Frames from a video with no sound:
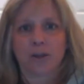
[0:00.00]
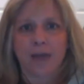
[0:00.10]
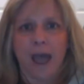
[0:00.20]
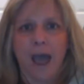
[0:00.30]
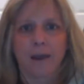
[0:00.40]

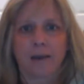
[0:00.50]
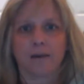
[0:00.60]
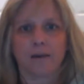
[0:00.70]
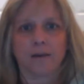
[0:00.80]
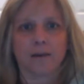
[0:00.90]
me telling,
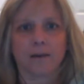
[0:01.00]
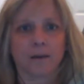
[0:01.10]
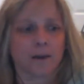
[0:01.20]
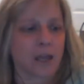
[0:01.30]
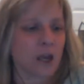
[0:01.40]

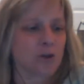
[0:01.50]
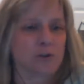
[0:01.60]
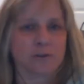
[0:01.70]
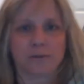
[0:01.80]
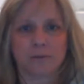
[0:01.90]

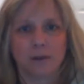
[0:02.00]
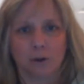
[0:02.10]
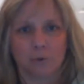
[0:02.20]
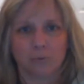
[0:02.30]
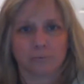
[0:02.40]
here's,
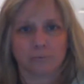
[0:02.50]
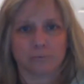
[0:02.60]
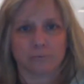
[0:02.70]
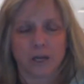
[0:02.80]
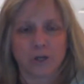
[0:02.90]

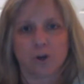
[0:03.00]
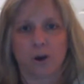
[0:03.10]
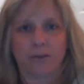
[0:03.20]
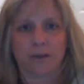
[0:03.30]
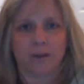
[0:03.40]
make sure you're
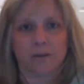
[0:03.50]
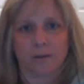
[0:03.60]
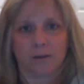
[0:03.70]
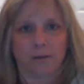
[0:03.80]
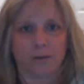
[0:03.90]
on
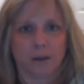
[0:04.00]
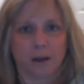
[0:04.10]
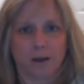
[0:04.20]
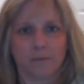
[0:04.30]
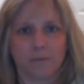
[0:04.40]

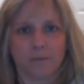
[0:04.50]
the